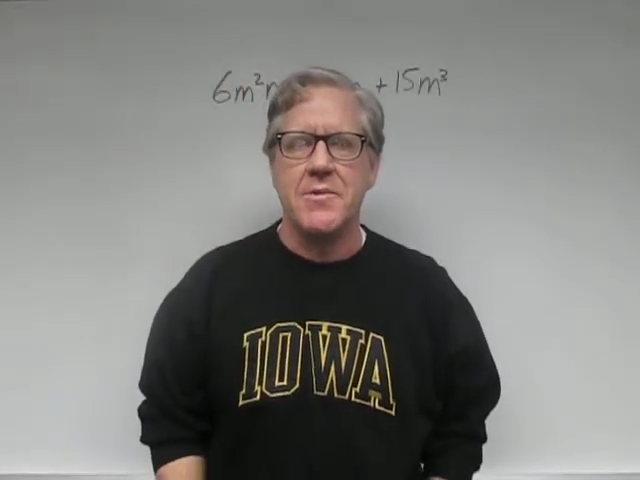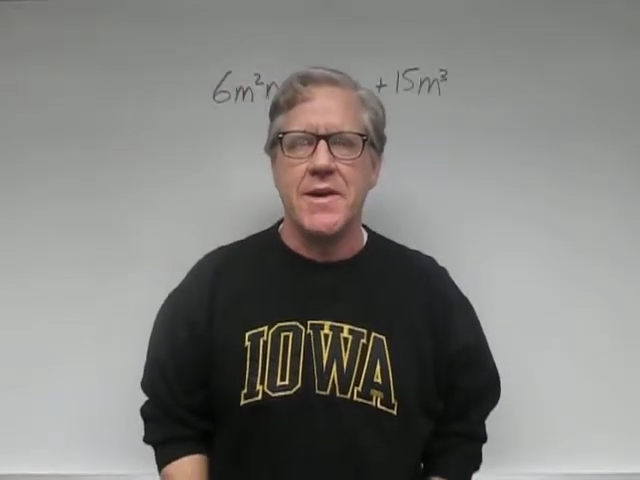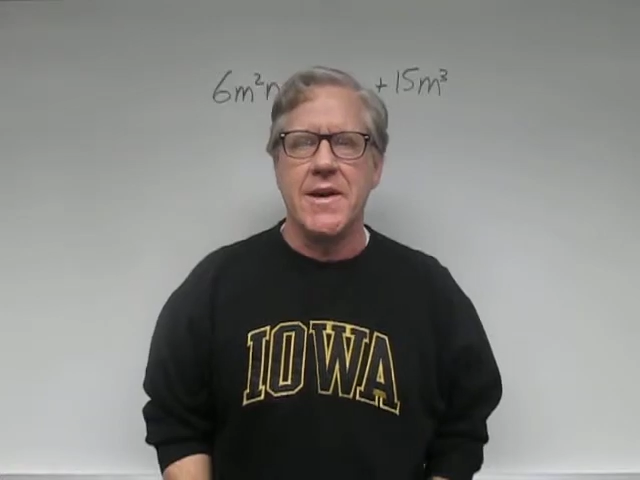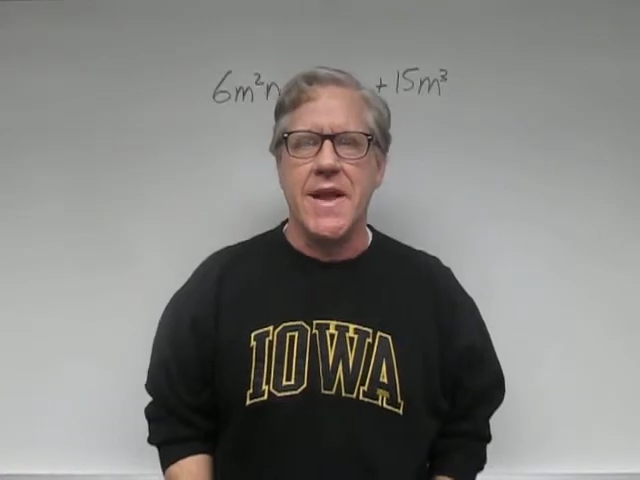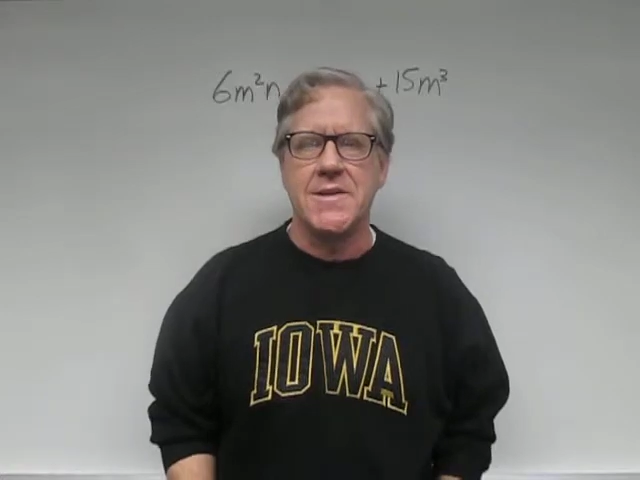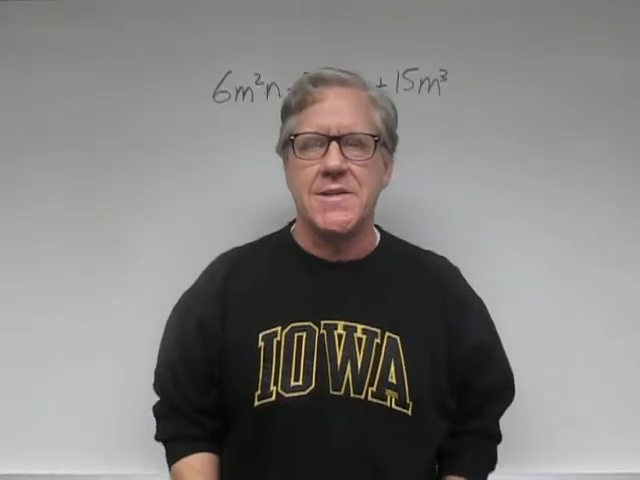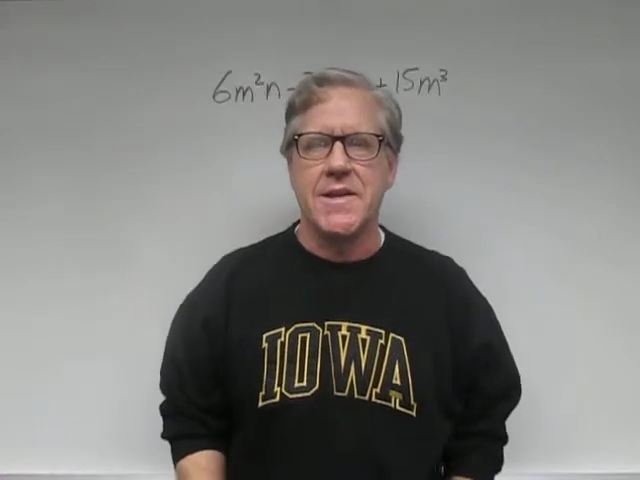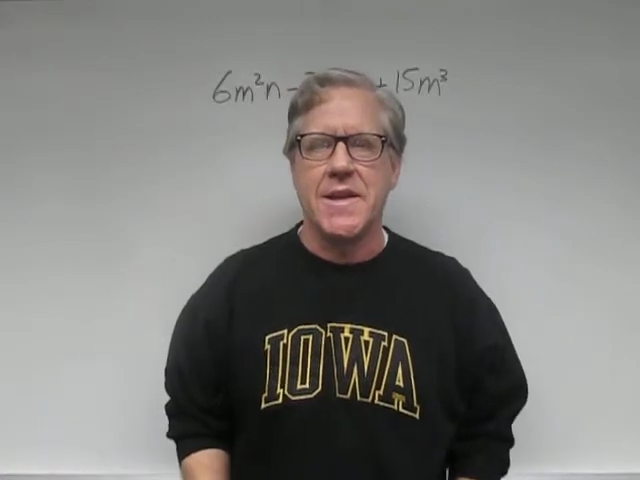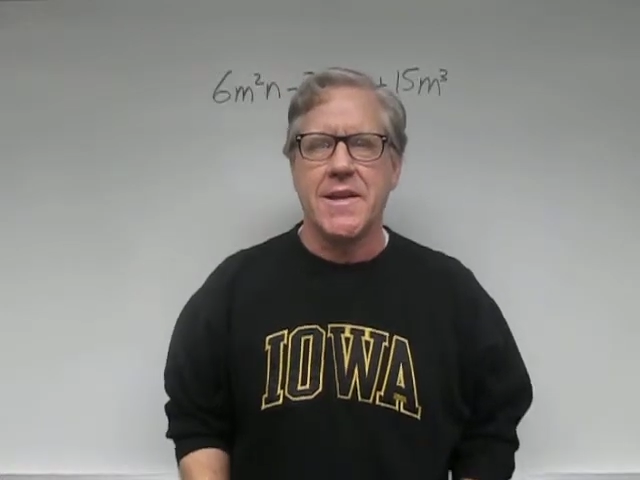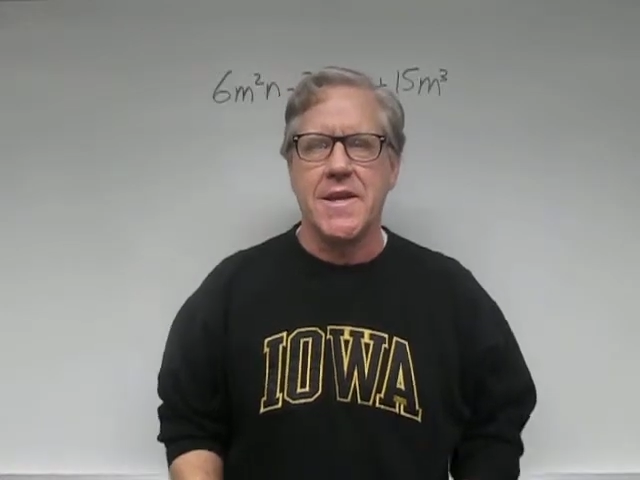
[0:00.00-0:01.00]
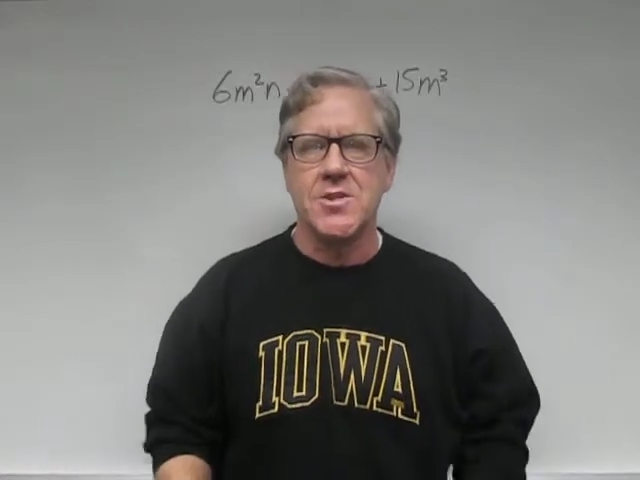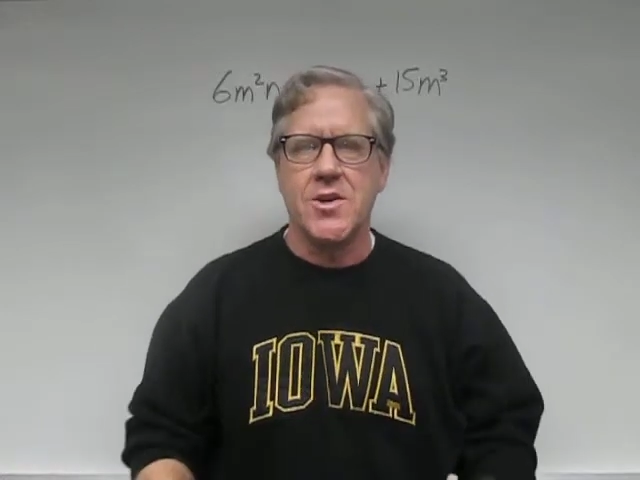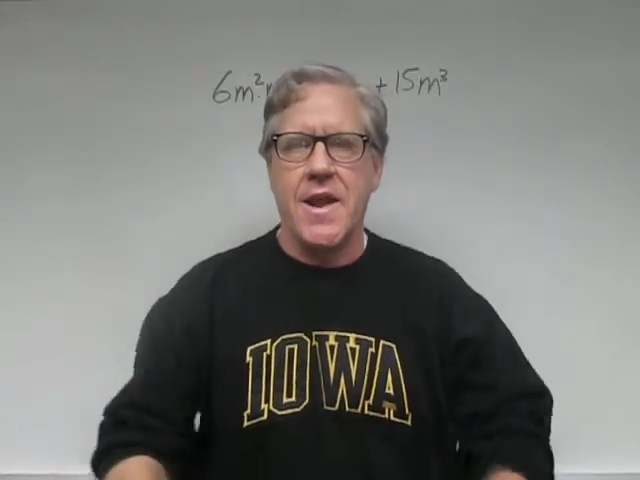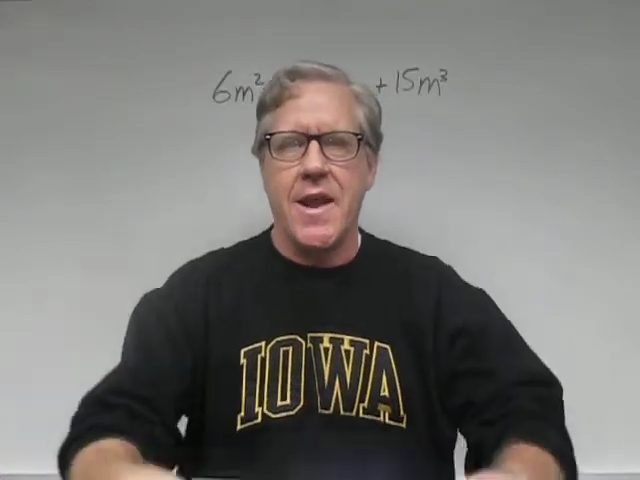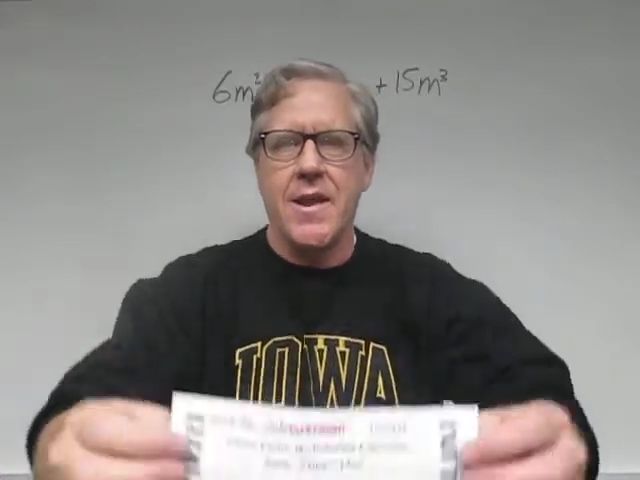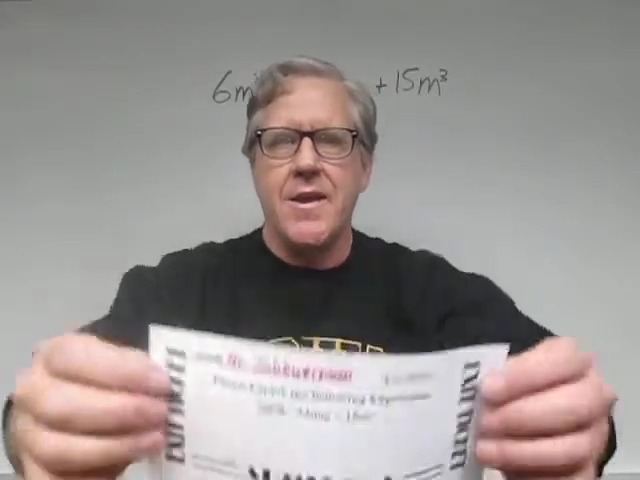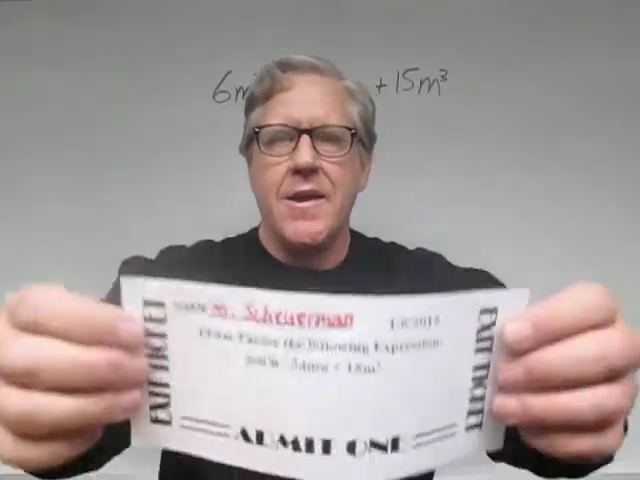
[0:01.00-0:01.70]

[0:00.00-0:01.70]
We did an exit ticket yesterday.